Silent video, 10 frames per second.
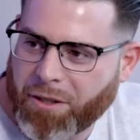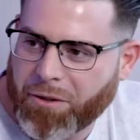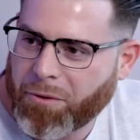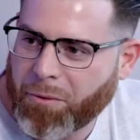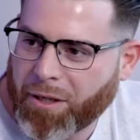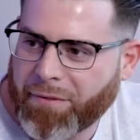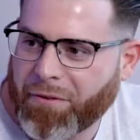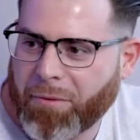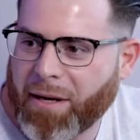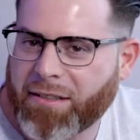You were working for
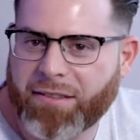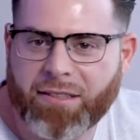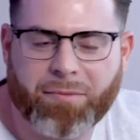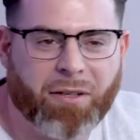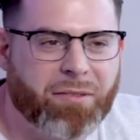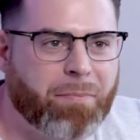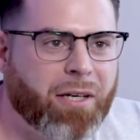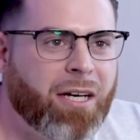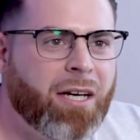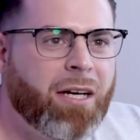about 6 months,
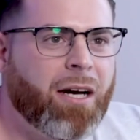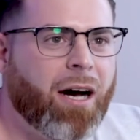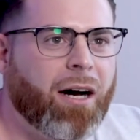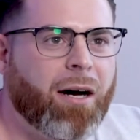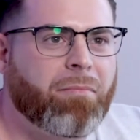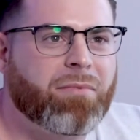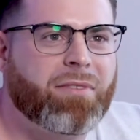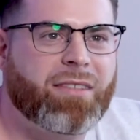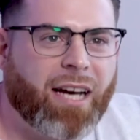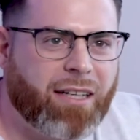but
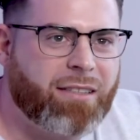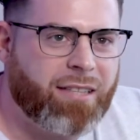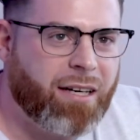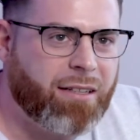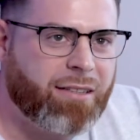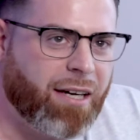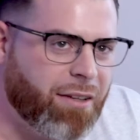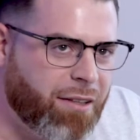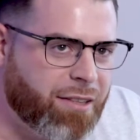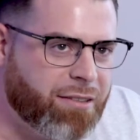tell
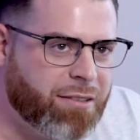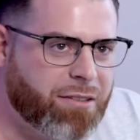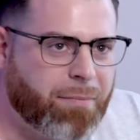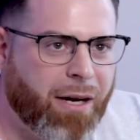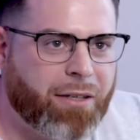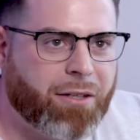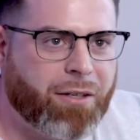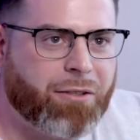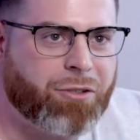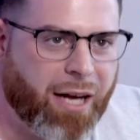the listeners about
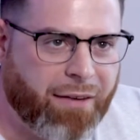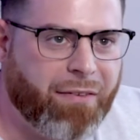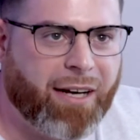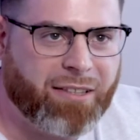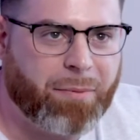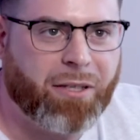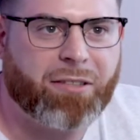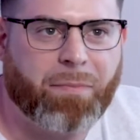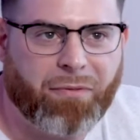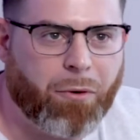your TradFi experience
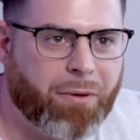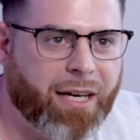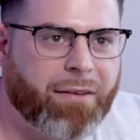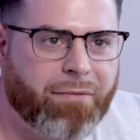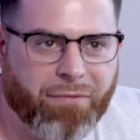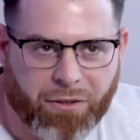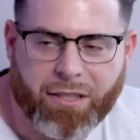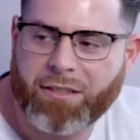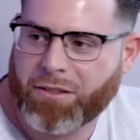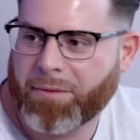before we get fully
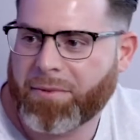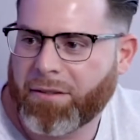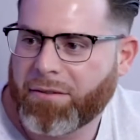into crypto.